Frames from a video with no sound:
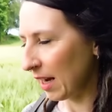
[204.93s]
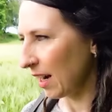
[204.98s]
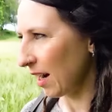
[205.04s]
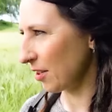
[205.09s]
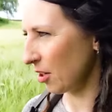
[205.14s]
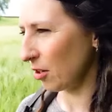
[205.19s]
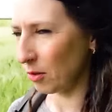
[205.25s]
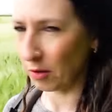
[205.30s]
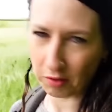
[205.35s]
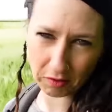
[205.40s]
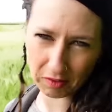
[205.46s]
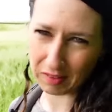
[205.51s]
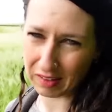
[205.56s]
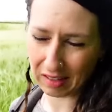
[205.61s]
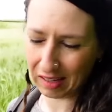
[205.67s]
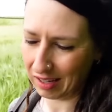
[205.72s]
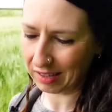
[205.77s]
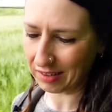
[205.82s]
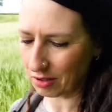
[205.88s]
I don't
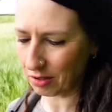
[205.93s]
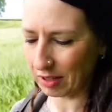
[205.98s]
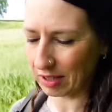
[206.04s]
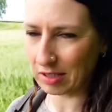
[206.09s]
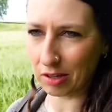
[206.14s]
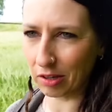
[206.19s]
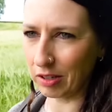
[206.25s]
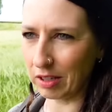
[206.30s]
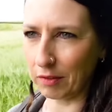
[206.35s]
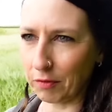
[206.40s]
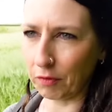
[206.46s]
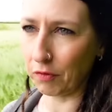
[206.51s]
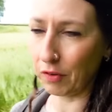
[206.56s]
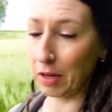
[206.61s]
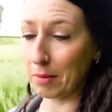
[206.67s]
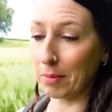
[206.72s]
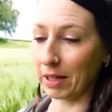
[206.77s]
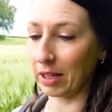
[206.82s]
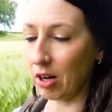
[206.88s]
think it's going to even
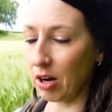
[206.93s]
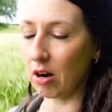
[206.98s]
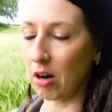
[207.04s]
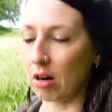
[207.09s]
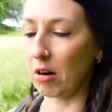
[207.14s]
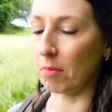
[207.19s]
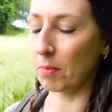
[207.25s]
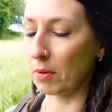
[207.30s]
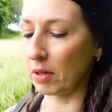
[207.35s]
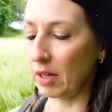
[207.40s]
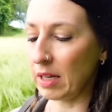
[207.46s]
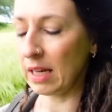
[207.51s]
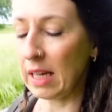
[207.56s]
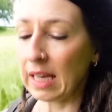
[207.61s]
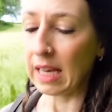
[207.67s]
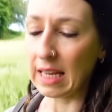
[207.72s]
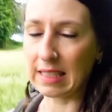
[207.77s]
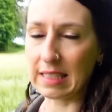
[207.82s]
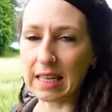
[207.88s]
fit in my car, but
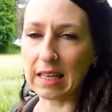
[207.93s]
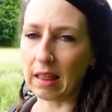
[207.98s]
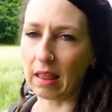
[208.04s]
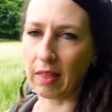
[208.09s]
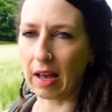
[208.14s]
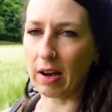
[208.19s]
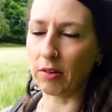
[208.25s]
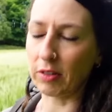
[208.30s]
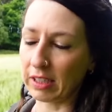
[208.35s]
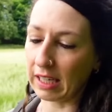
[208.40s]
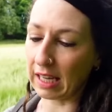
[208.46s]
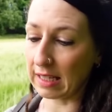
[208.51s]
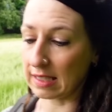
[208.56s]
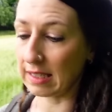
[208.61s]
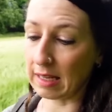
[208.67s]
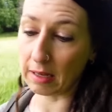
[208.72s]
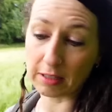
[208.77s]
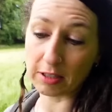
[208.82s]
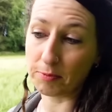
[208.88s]
it's either that or it gets
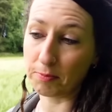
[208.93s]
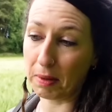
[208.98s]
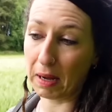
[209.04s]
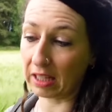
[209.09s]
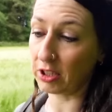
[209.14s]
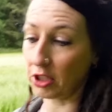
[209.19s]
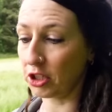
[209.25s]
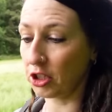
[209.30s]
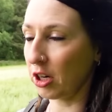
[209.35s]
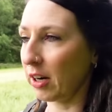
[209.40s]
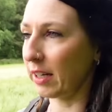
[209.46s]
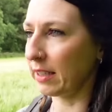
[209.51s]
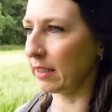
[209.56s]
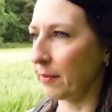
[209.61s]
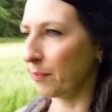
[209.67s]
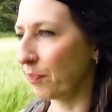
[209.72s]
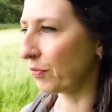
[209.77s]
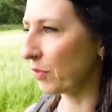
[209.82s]
sent back to China.